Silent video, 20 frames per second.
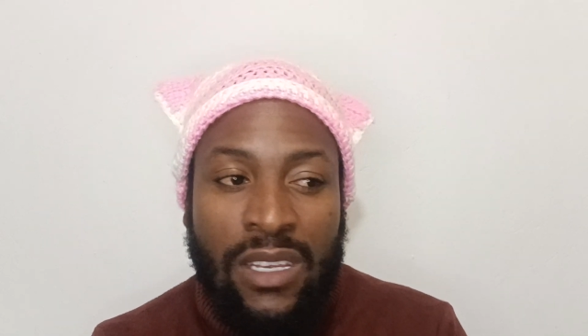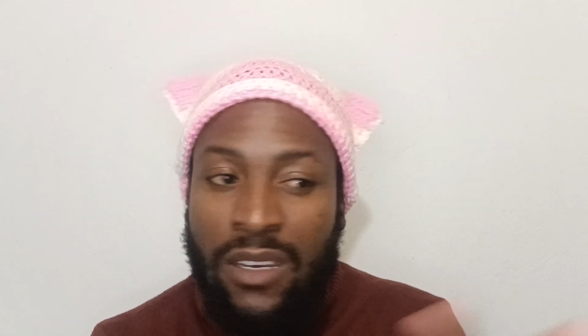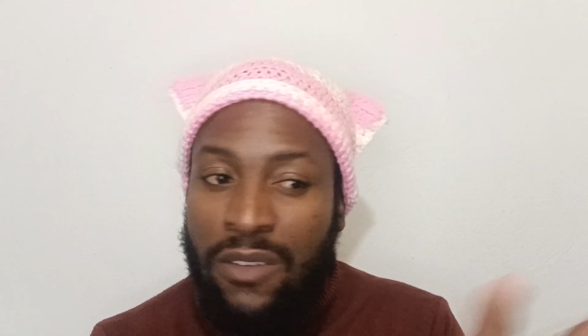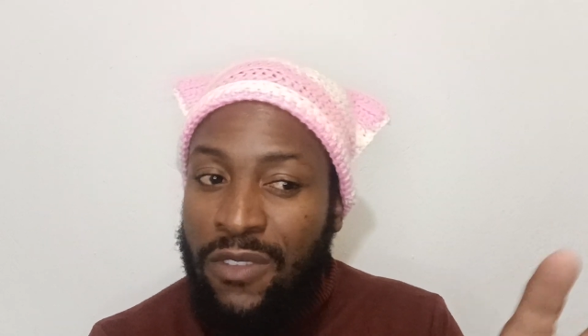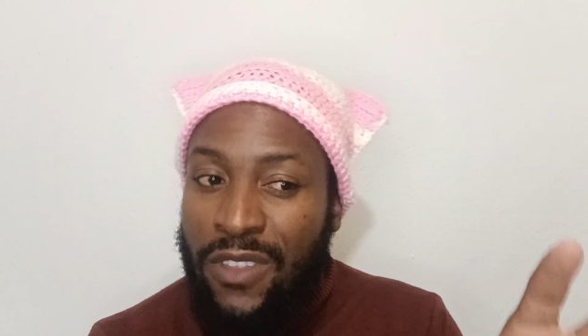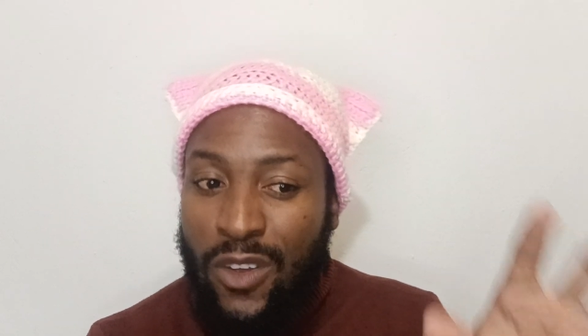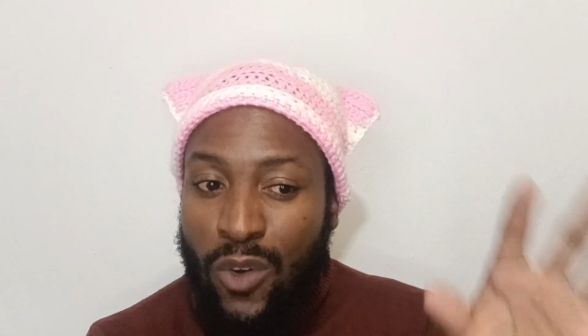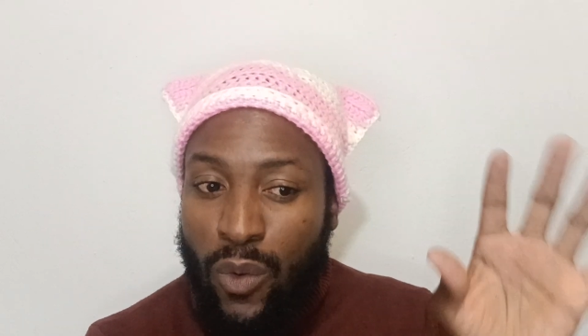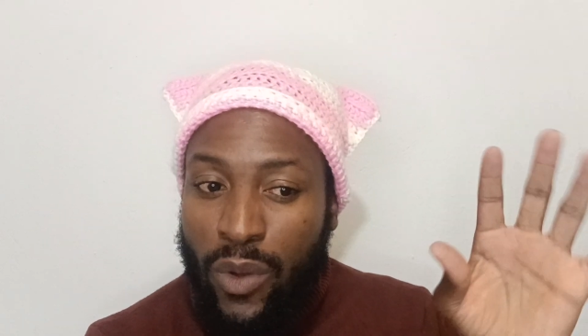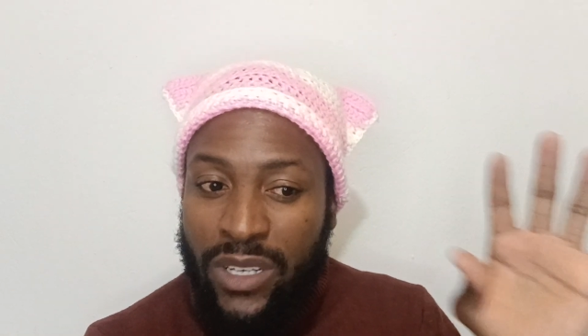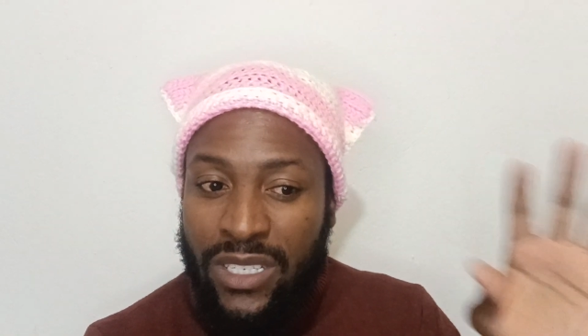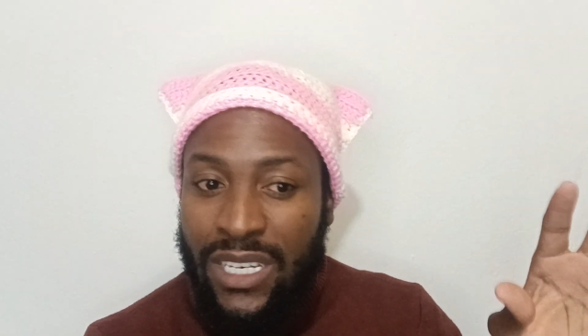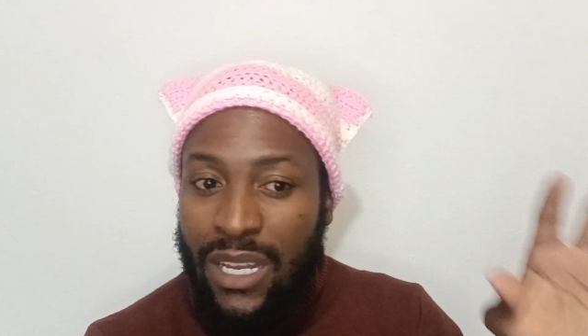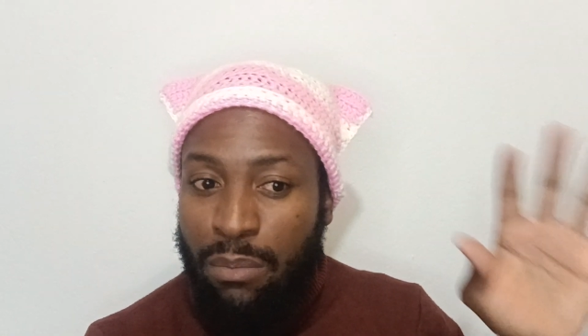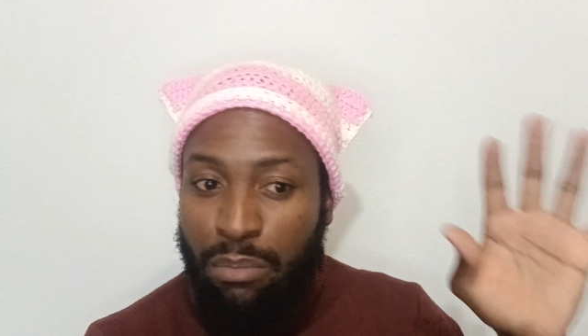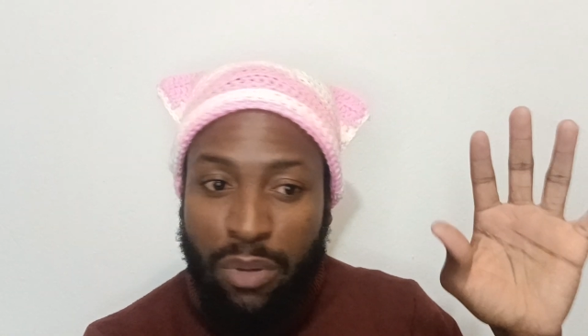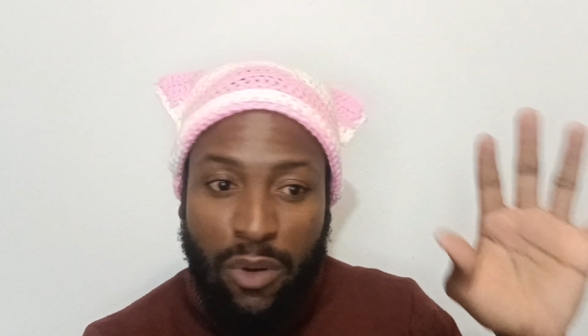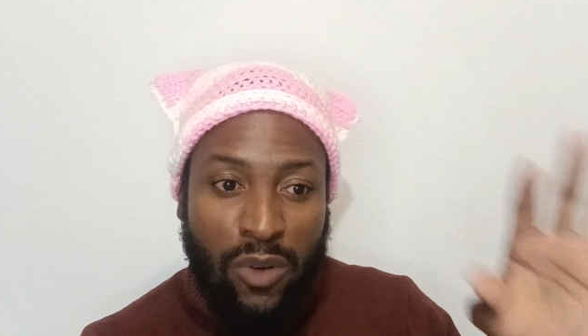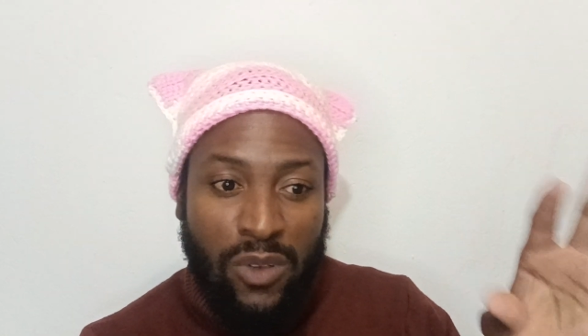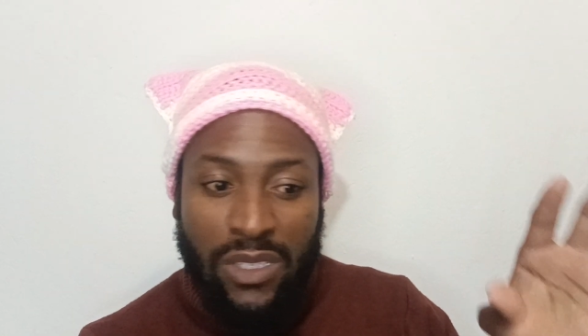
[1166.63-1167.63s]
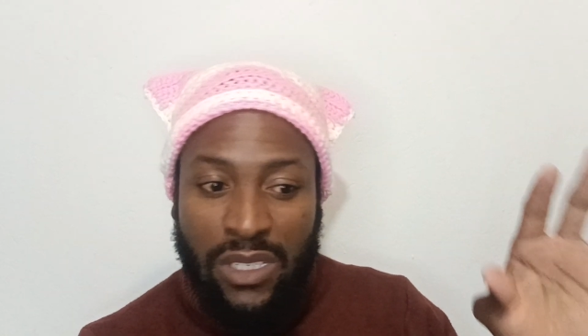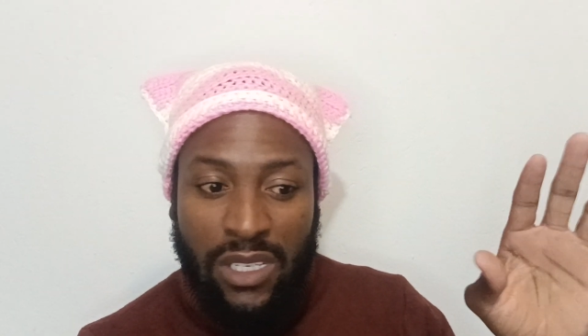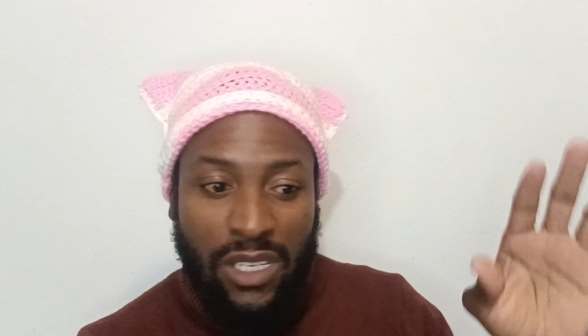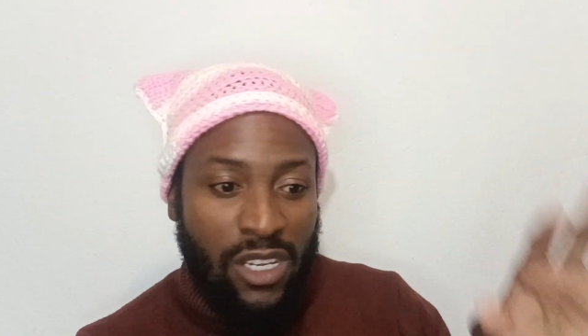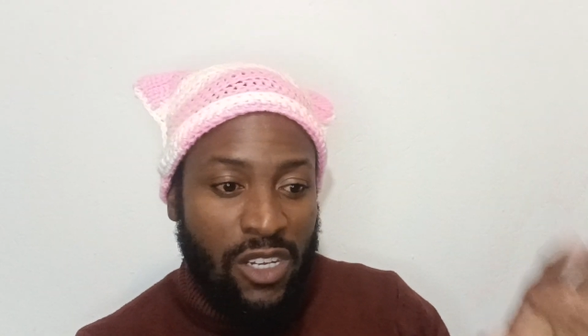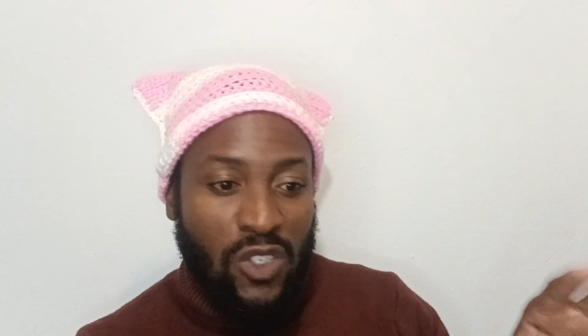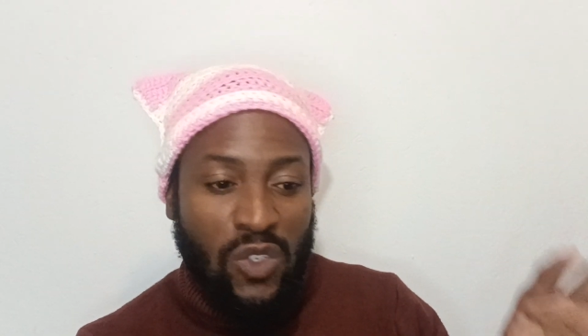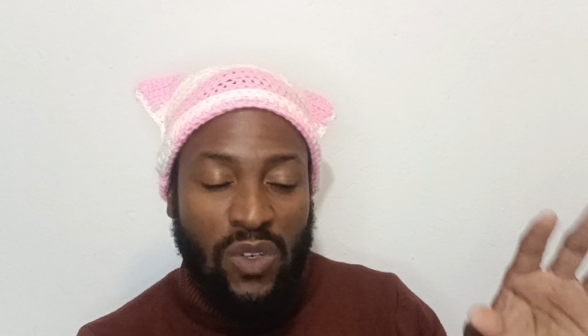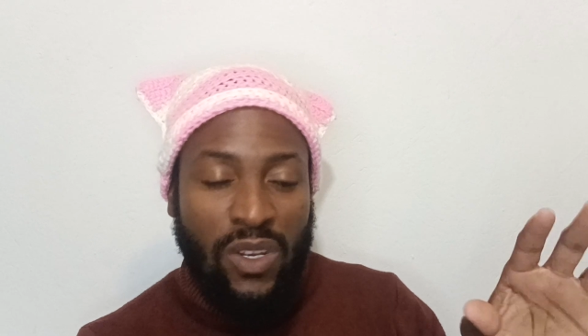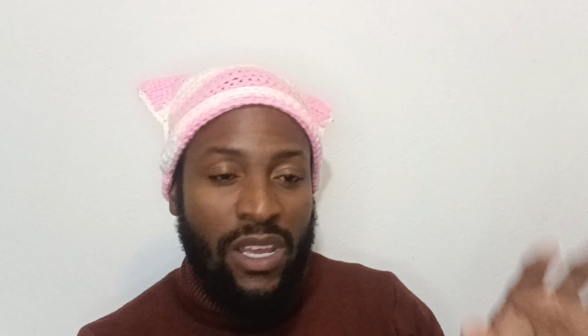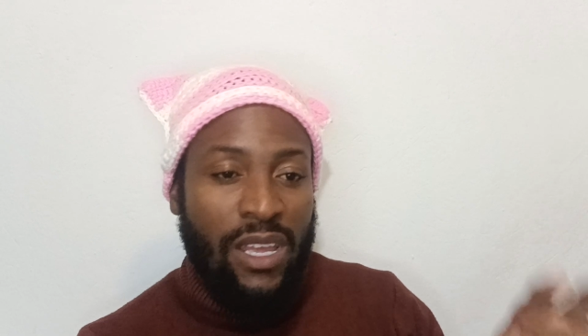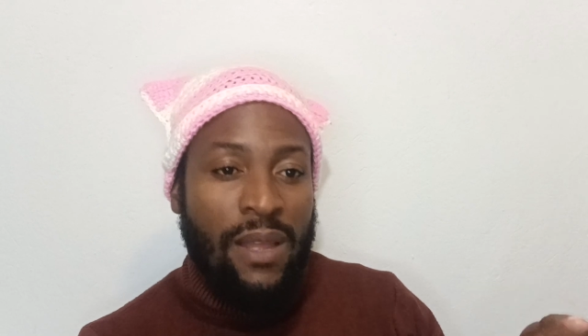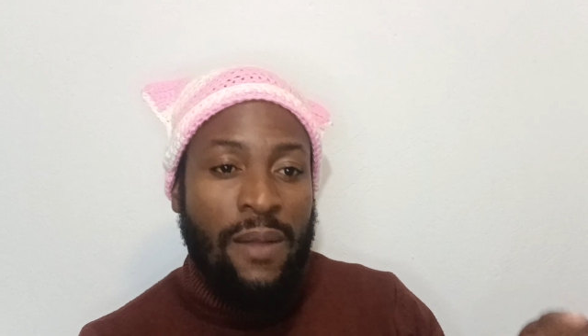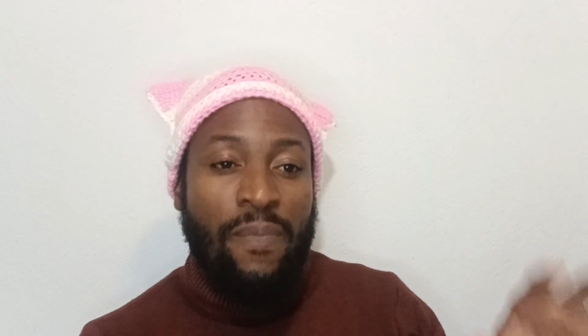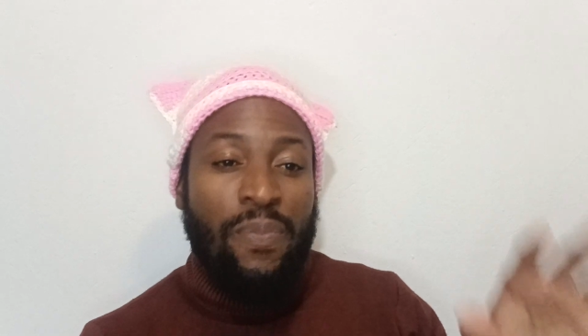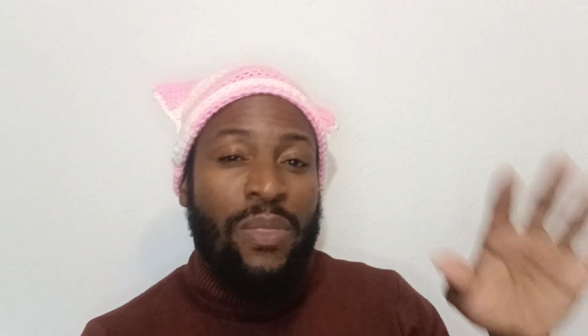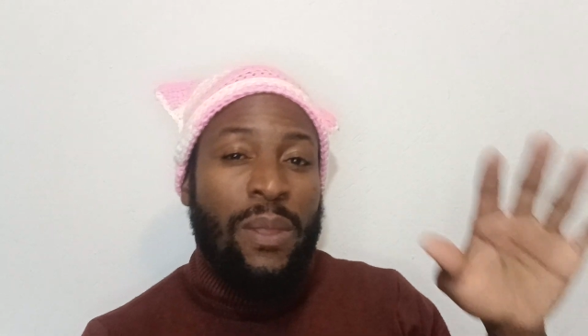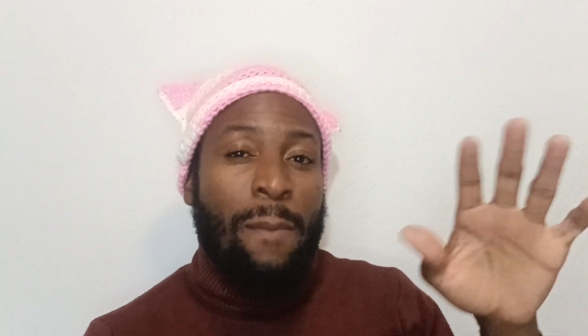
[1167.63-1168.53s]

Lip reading: And even the question I'm posing here today